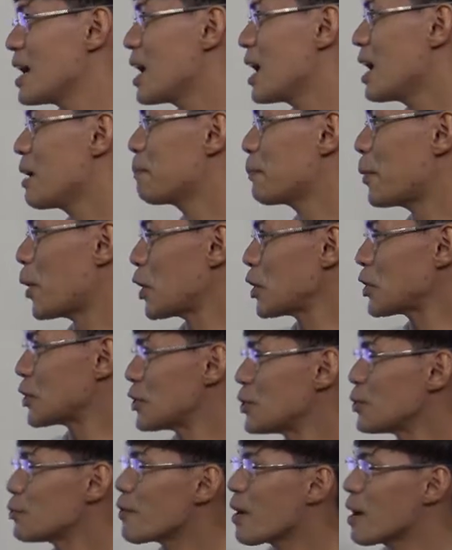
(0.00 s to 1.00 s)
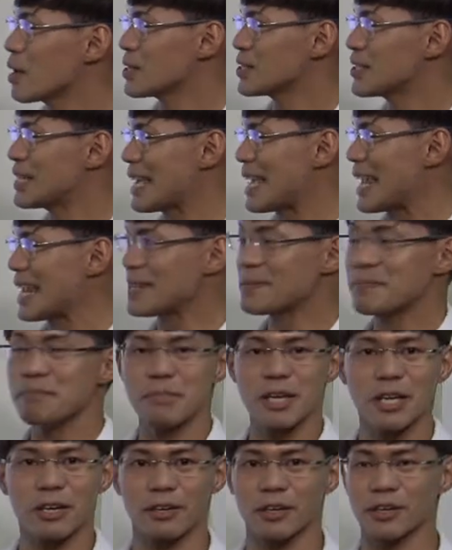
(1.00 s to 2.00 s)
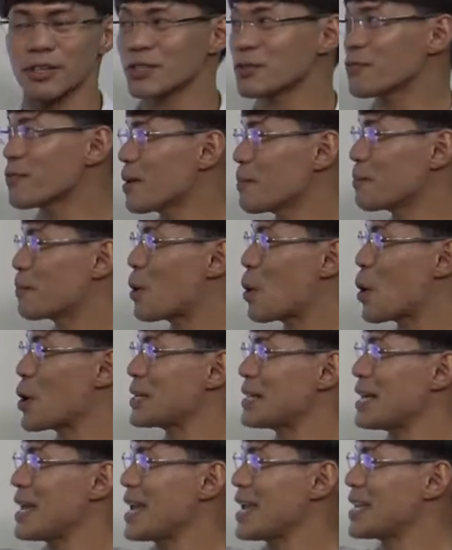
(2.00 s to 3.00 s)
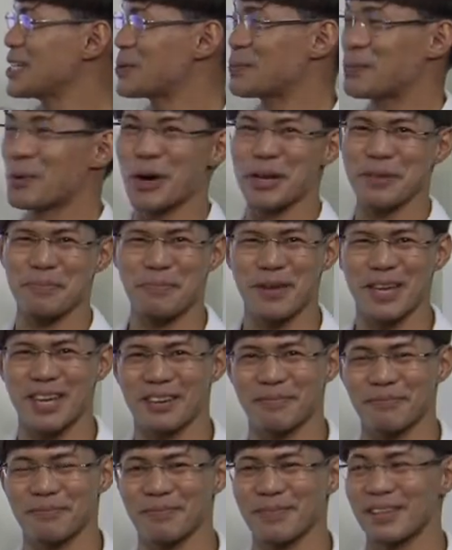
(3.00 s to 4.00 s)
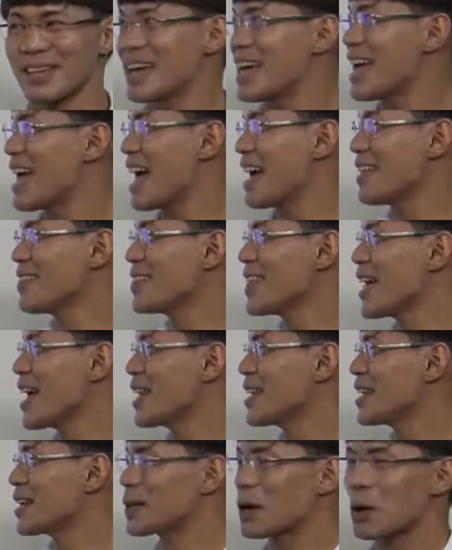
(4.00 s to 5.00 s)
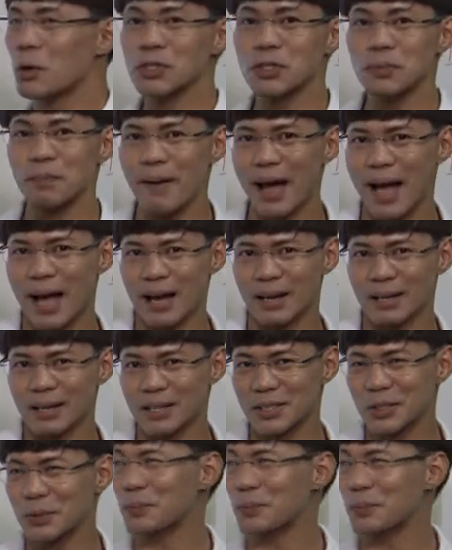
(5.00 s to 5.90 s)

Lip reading: A person runs 8 meters from point A to point B, and then goes back to